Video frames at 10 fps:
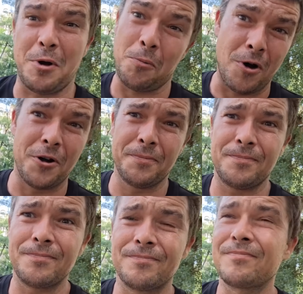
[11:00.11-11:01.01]
Well, one
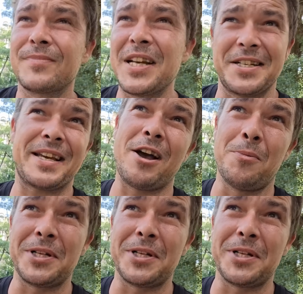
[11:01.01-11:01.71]
is I kill